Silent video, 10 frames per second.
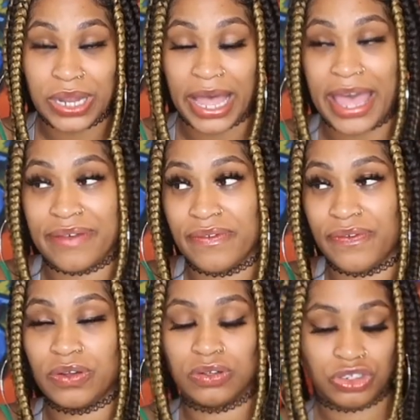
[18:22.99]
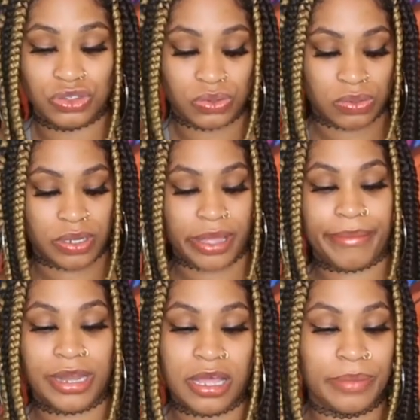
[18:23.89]
I have a photo shoot
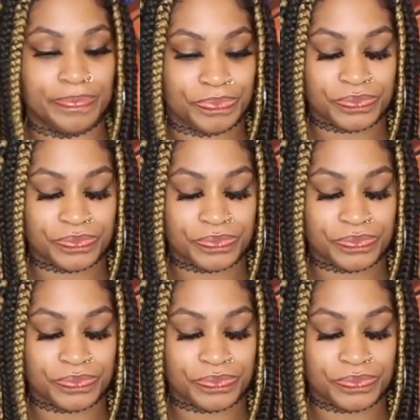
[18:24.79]
coming up,